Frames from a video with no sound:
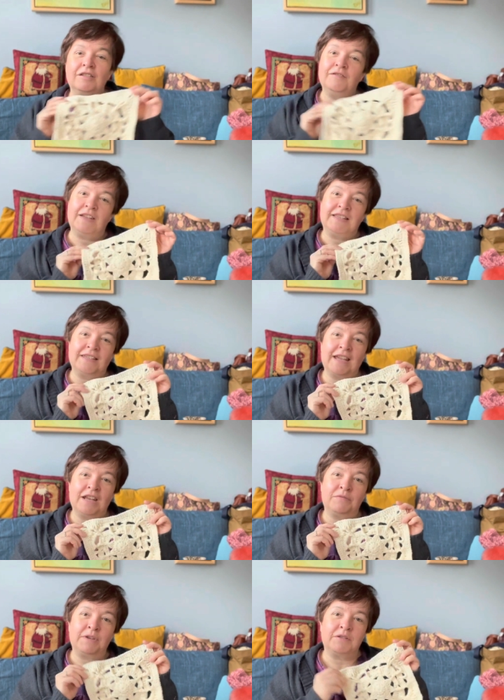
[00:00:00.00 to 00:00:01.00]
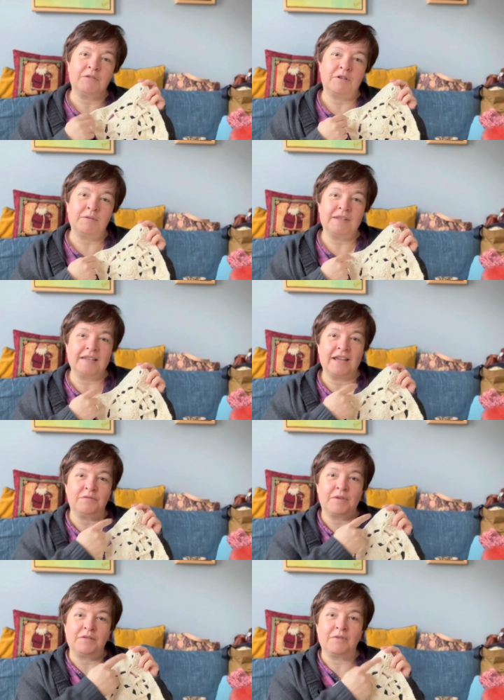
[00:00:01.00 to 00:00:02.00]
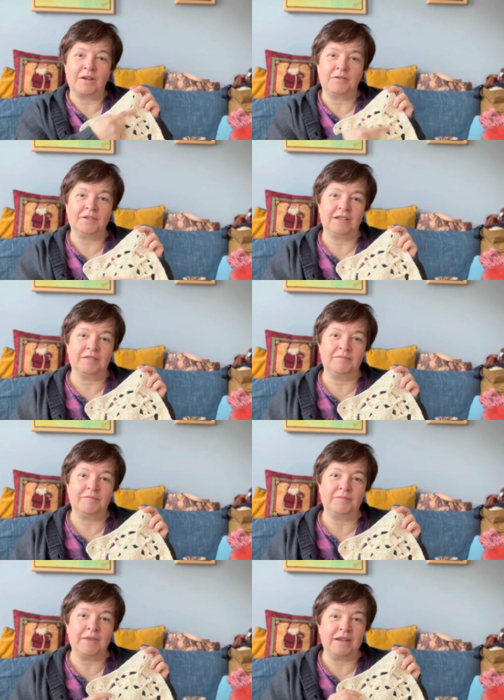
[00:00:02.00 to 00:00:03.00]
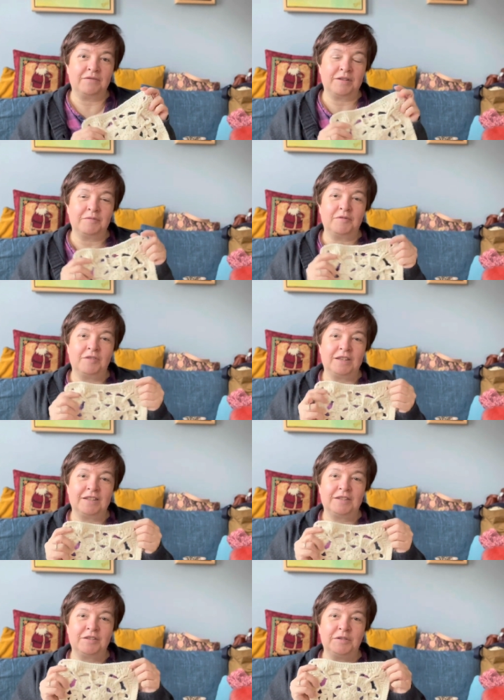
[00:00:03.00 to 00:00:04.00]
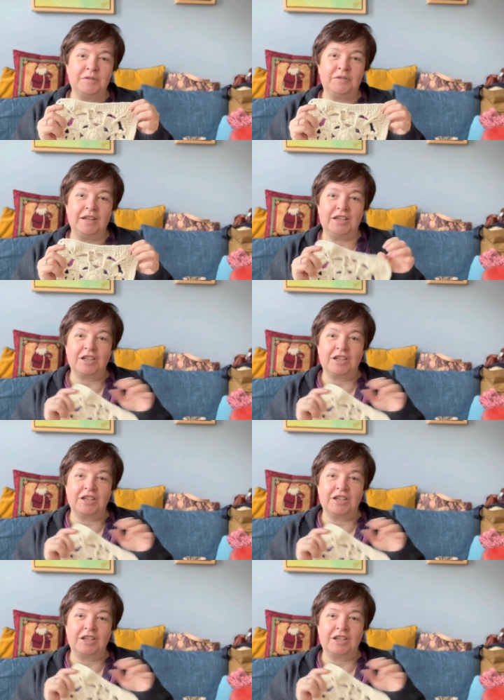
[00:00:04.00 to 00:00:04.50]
That said, we could always add one round and make them fit to each